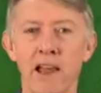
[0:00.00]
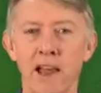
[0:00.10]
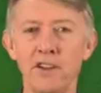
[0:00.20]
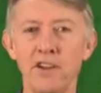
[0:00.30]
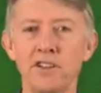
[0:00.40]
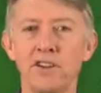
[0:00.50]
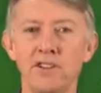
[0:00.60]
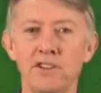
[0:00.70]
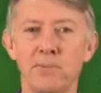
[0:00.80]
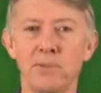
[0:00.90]
and those
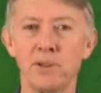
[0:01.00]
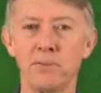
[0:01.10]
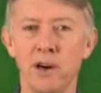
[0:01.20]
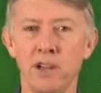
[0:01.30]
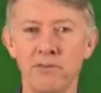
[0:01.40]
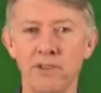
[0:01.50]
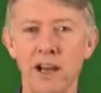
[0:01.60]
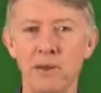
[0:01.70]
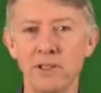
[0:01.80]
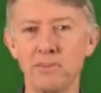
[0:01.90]
costs are borne by the
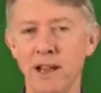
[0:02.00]
farmers,